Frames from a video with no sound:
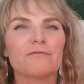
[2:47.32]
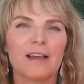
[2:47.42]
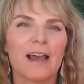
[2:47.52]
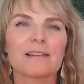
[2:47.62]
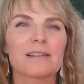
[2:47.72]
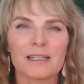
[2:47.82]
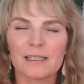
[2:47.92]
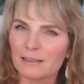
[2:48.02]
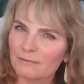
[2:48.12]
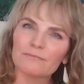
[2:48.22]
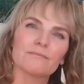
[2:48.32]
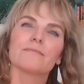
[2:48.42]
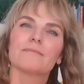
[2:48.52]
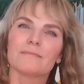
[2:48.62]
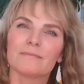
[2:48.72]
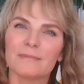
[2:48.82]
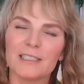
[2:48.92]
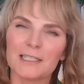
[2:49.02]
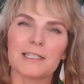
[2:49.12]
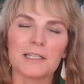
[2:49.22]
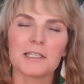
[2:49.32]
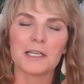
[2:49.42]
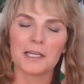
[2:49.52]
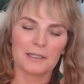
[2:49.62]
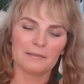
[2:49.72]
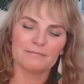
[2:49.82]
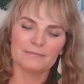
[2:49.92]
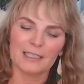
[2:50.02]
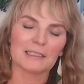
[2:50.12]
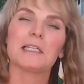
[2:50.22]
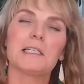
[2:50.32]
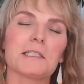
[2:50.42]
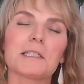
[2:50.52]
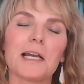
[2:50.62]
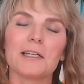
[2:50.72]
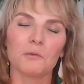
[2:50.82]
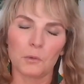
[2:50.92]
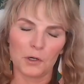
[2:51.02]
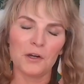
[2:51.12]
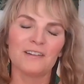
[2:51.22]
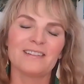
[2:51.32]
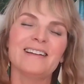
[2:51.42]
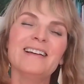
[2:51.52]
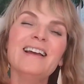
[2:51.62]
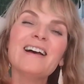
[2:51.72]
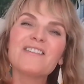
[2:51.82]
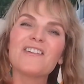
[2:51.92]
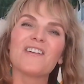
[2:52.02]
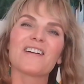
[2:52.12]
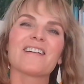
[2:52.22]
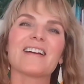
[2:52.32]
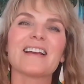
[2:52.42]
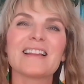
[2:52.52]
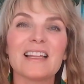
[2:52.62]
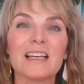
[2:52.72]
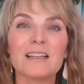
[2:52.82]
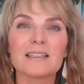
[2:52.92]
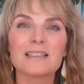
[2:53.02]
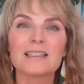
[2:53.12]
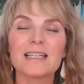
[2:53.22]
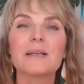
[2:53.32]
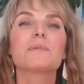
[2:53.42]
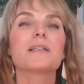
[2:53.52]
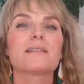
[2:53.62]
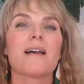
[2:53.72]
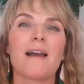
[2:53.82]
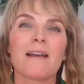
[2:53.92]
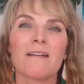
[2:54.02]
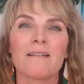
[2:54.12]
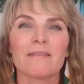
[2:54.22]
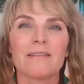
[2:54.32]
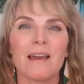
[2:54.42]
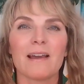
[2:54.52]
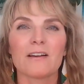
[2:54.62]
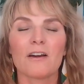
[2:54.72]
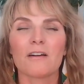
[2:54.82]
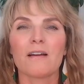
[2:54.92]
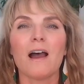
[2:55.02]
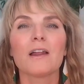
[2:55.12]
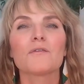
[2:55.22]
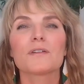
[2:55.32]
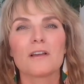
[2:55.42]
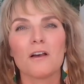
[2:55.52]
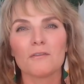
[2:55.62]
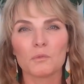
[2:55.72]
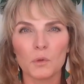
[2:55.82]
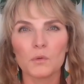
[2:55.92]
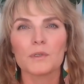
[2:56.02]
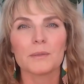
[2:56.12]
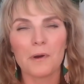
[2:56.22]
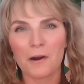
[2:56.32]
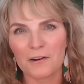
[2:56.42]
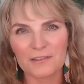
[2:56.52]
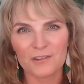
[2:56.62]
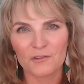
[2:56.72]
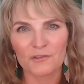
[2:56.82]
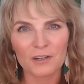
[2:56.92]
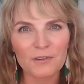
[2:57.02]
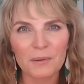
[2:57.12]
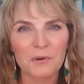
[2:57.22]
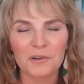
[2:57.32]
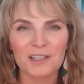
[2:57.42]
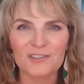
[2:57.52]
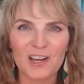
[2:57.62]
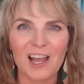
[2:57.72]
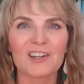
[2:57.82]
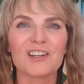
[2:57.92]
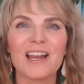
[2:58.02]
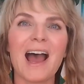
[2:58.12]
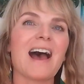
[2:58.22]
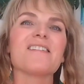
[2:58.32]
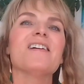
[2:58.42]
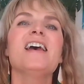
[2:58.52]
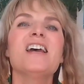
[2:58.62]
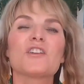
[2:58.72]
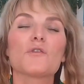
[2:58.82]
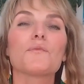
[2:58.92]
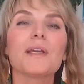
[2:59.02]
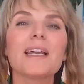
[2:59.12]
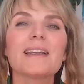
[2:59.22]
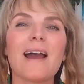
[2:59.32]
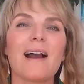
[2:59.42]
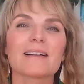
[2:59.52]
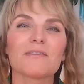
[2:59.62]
fancy, distancing, elitist kind of word for the deep desire that our unresolved wounded parts, usually from early childhood, have to reenact